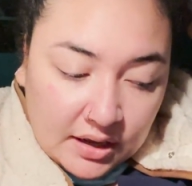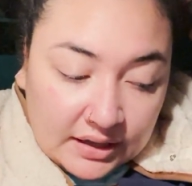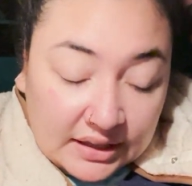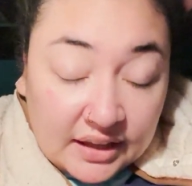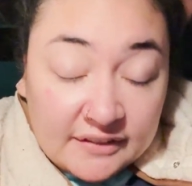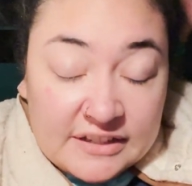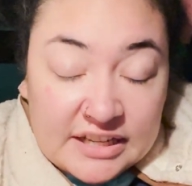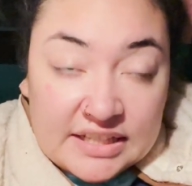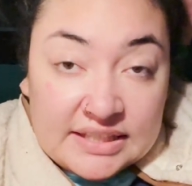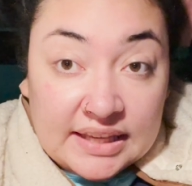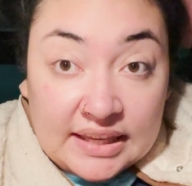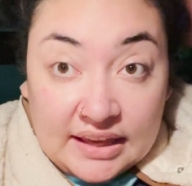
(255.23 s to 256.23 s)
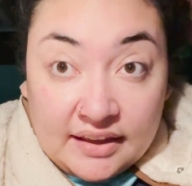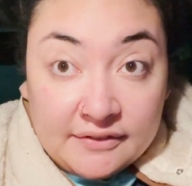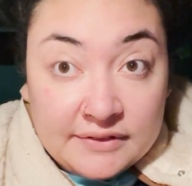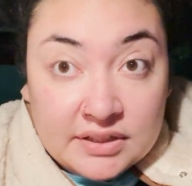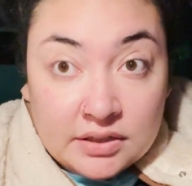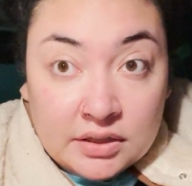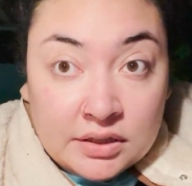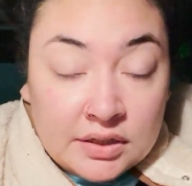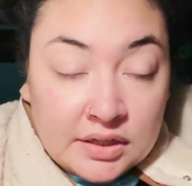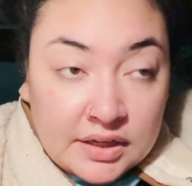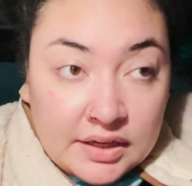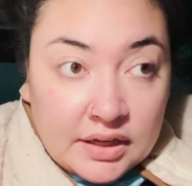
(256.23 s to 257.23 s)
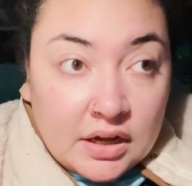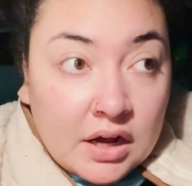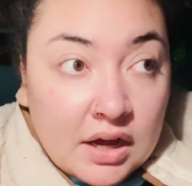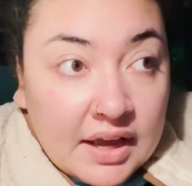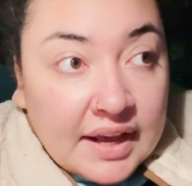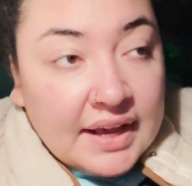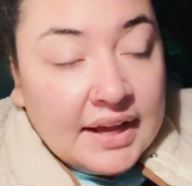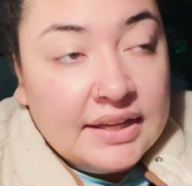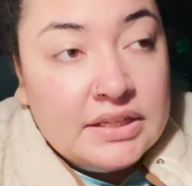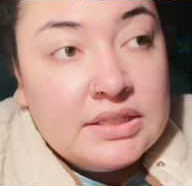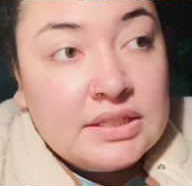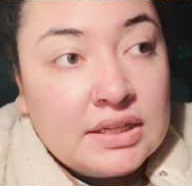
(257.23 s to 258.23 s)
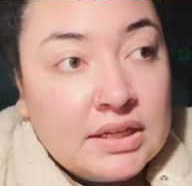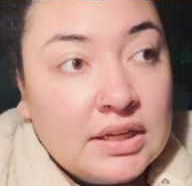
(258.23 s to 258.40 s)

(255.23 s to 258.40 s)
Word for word: A gift is a gift, and